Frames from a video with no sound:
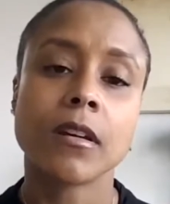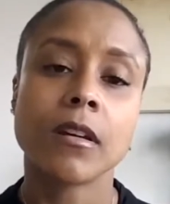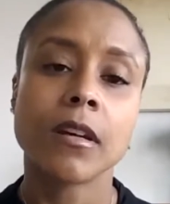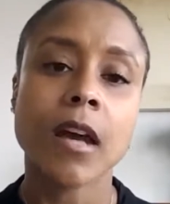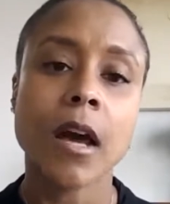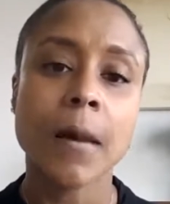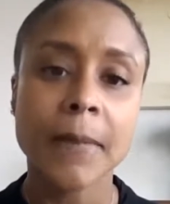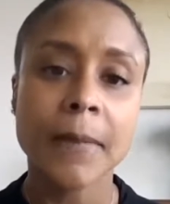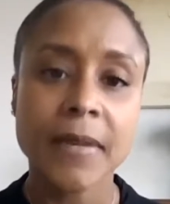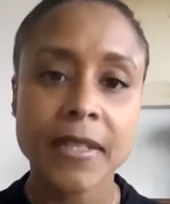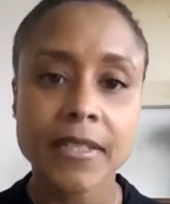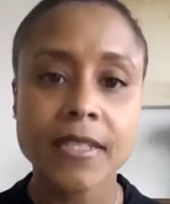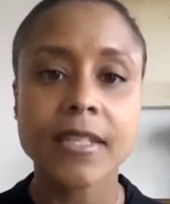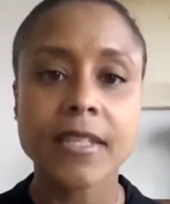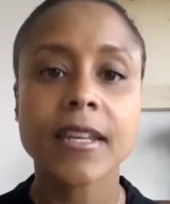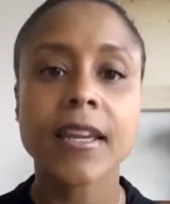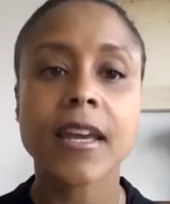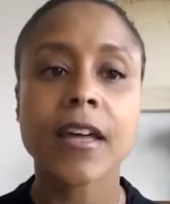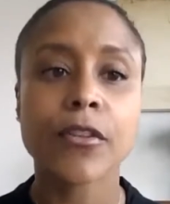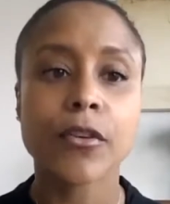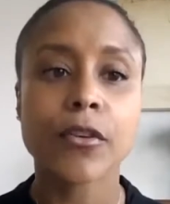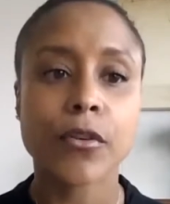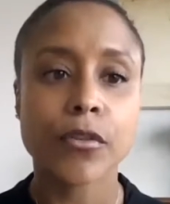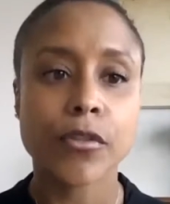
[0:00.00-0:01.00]
coming
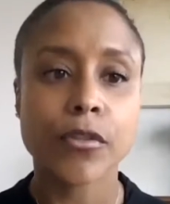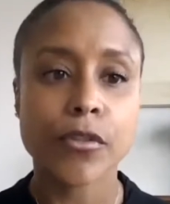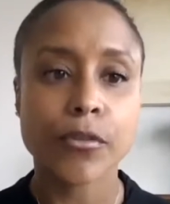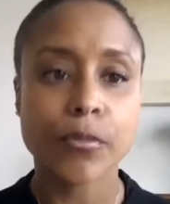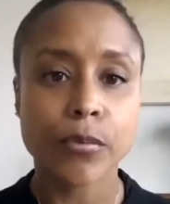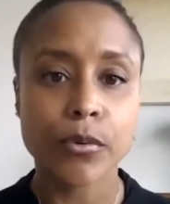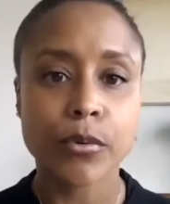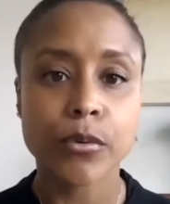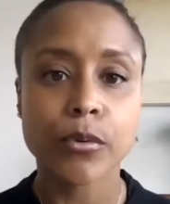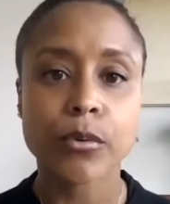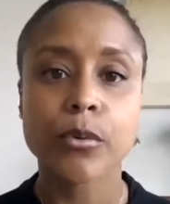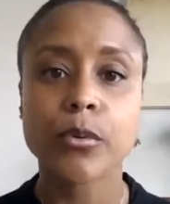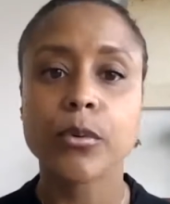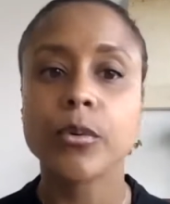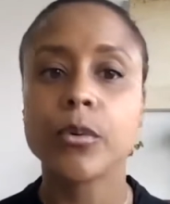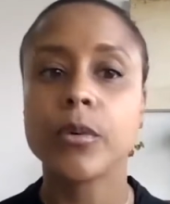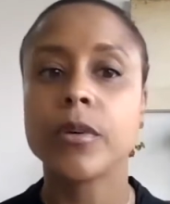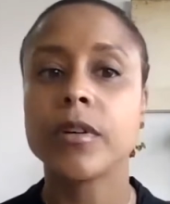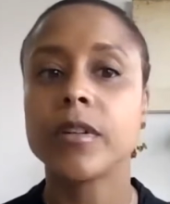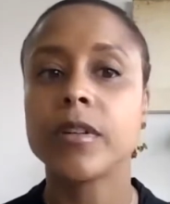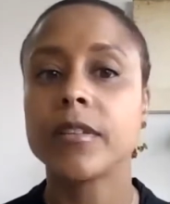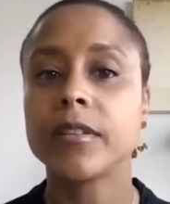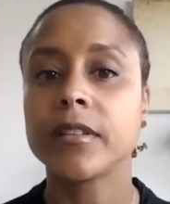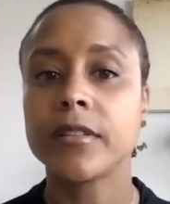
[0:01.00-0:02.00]
together
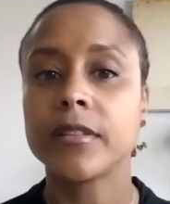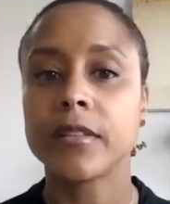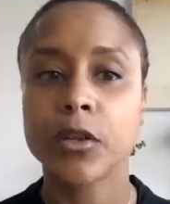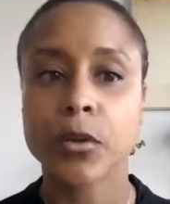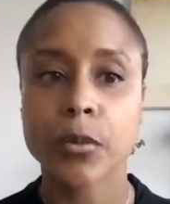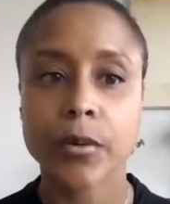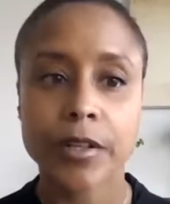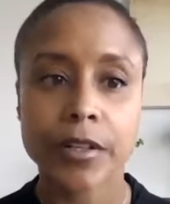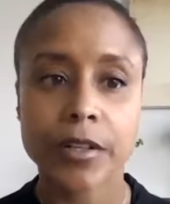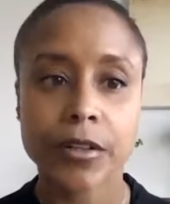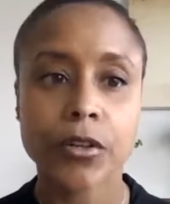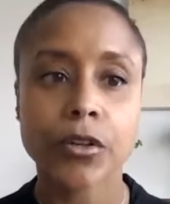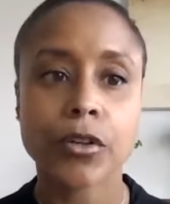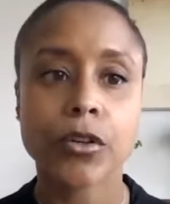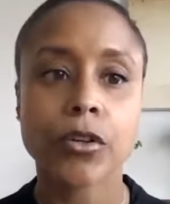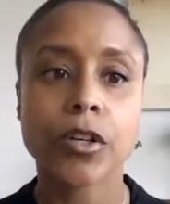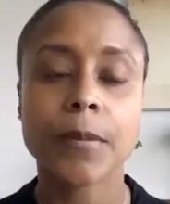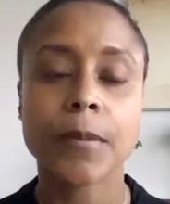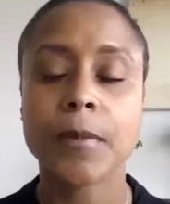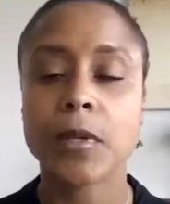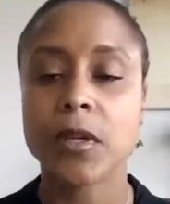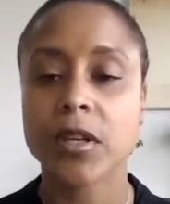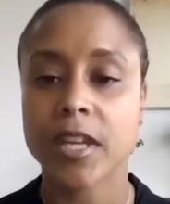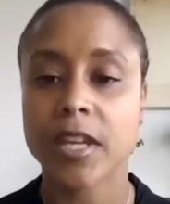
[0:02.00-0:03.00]
through critical
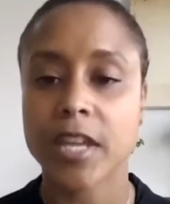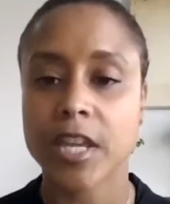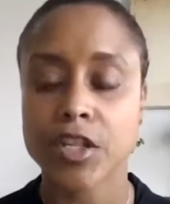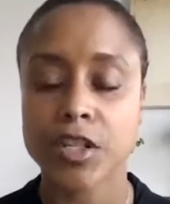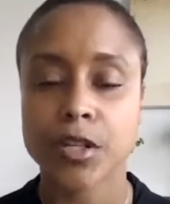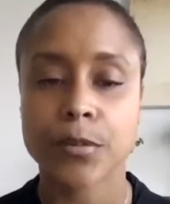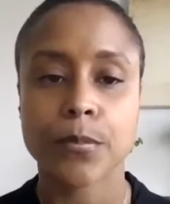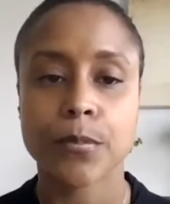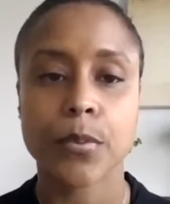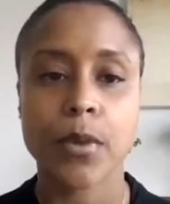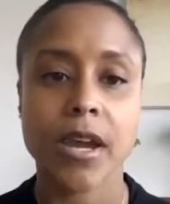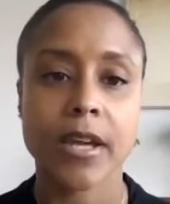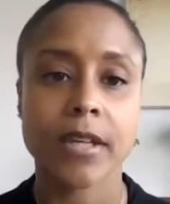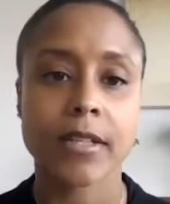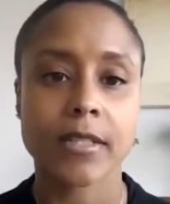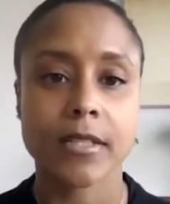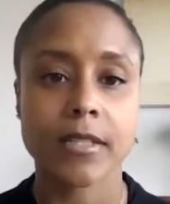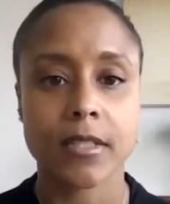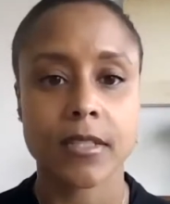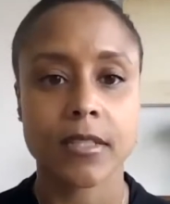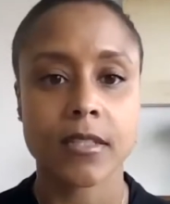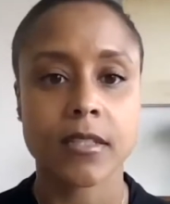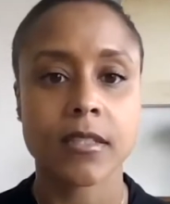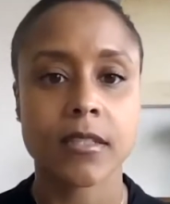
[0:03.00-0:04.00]
communication
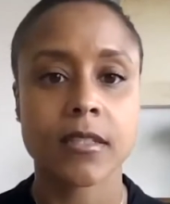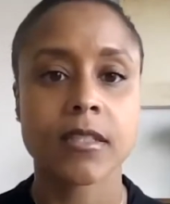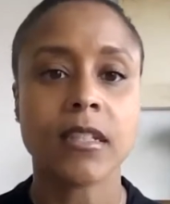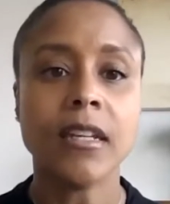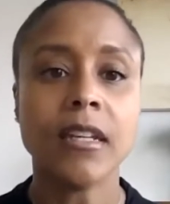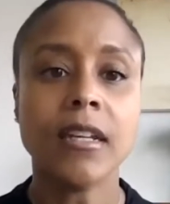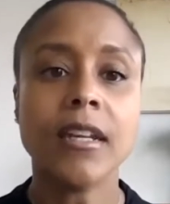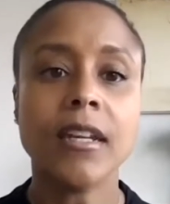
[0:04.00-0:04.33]
practices.